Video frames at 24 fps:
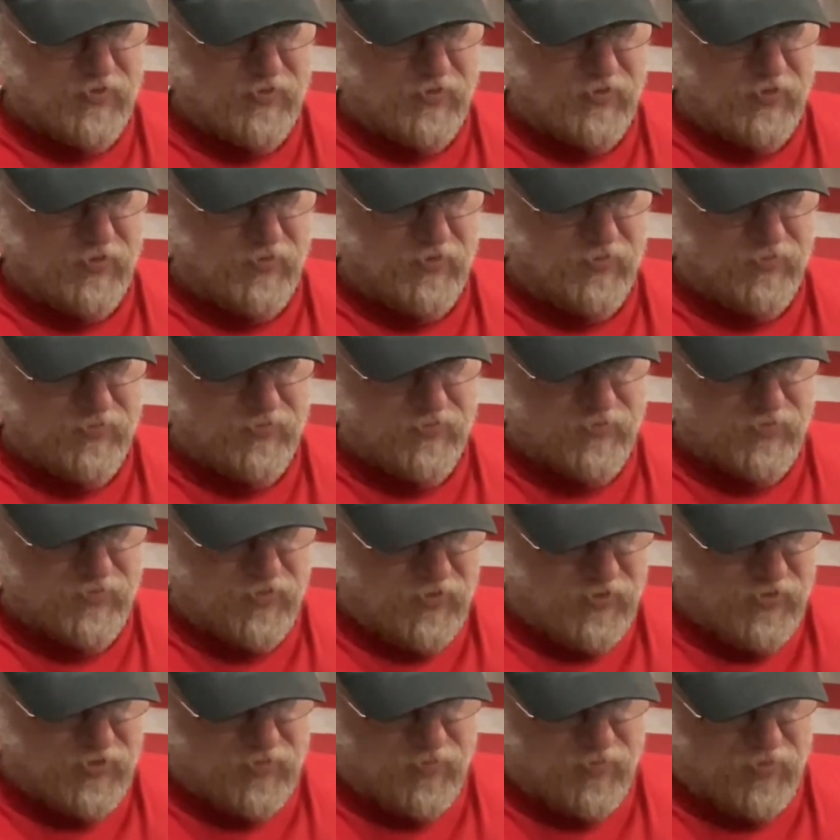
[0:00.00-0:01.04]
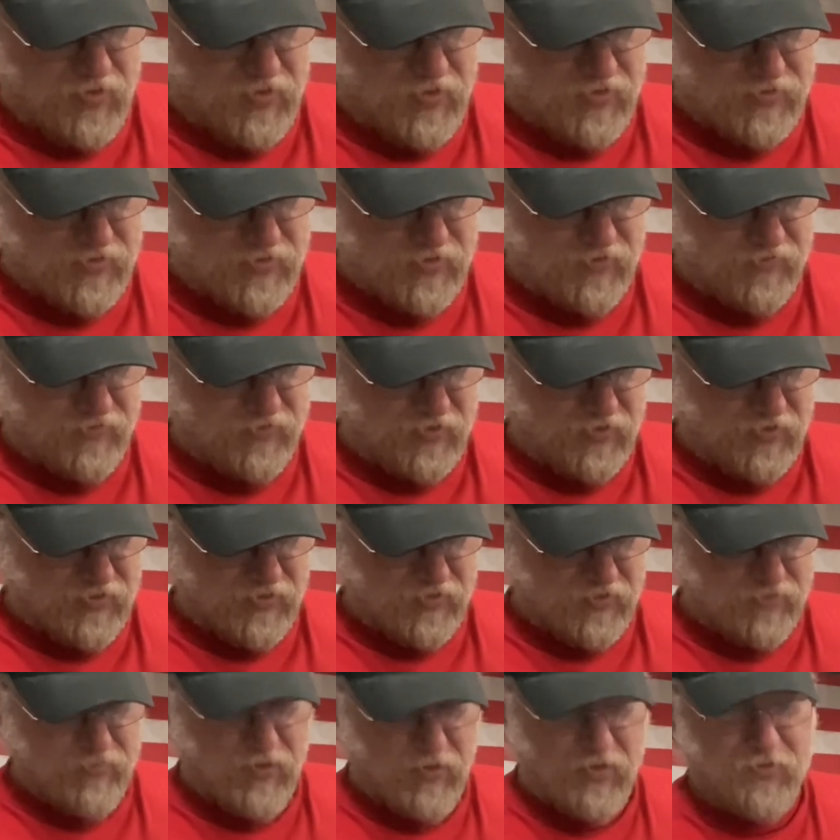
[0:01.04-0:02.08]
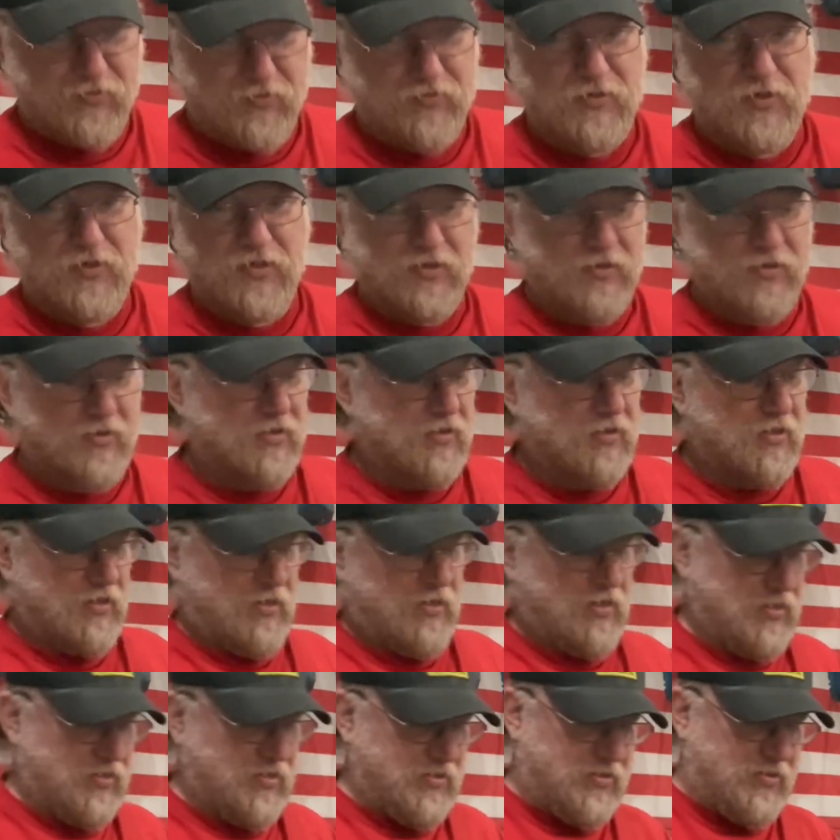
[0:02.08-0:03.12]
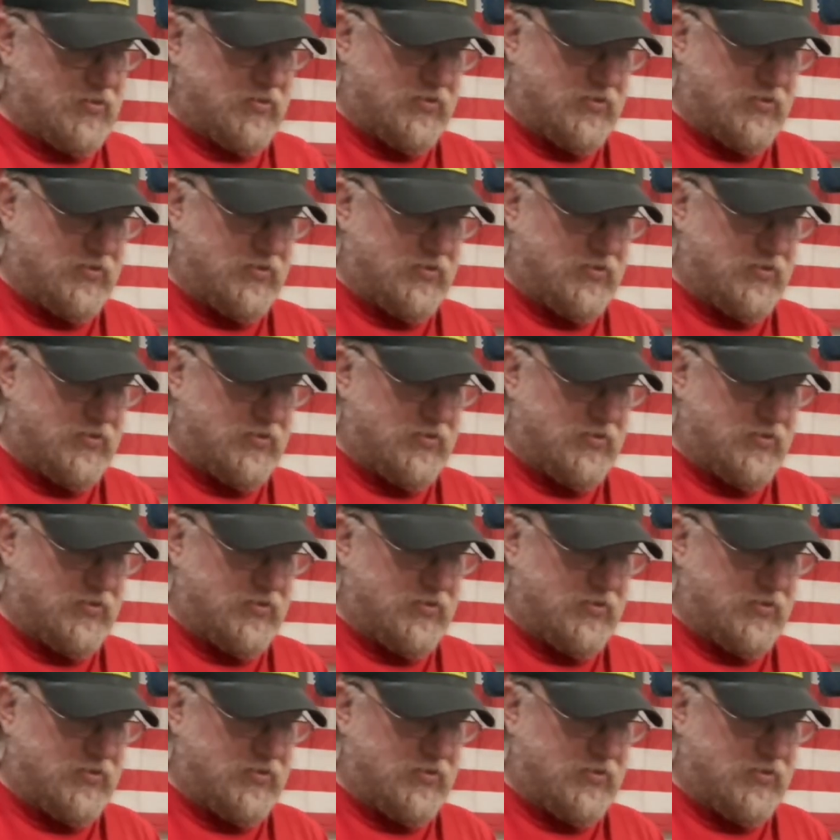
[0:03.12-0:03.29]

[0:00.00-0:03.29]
to these springs enough to get these bolts in. And